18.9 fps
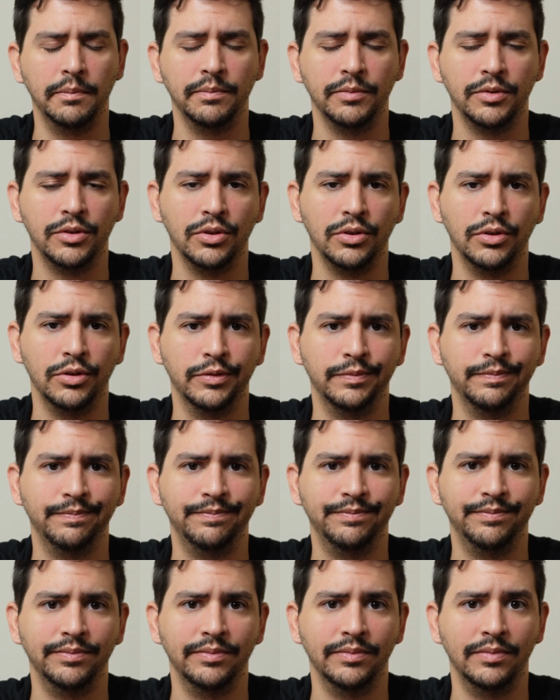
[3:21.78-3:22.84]
So
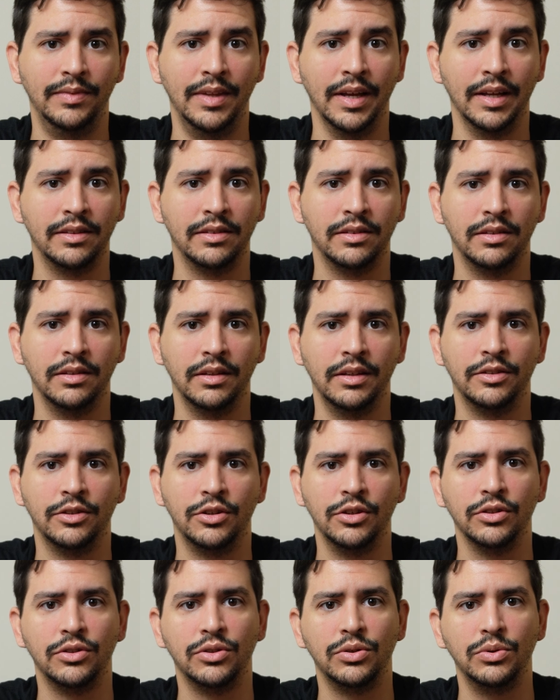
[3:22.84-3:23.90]
it's
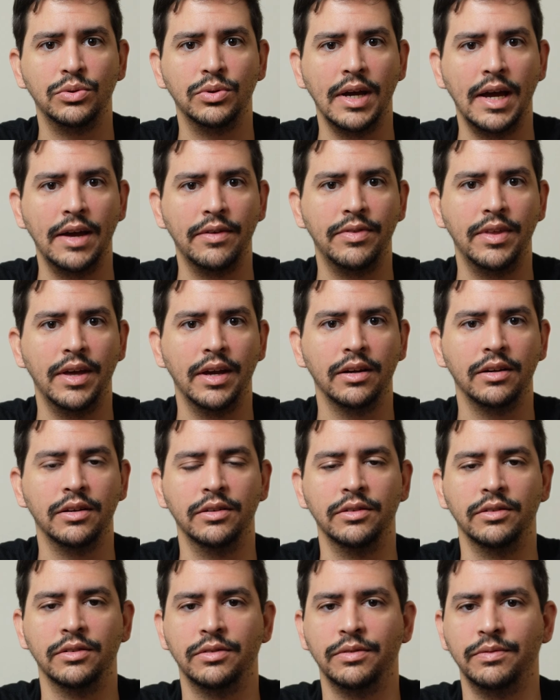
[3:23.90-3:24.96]
good to have that,
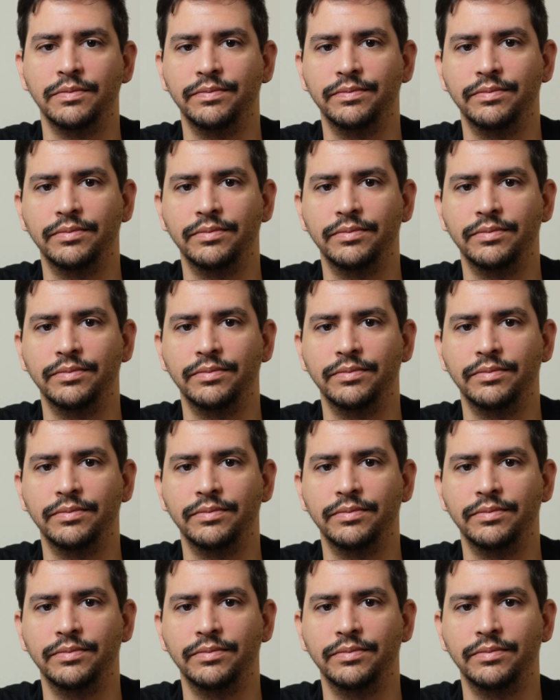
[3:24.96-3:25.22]
because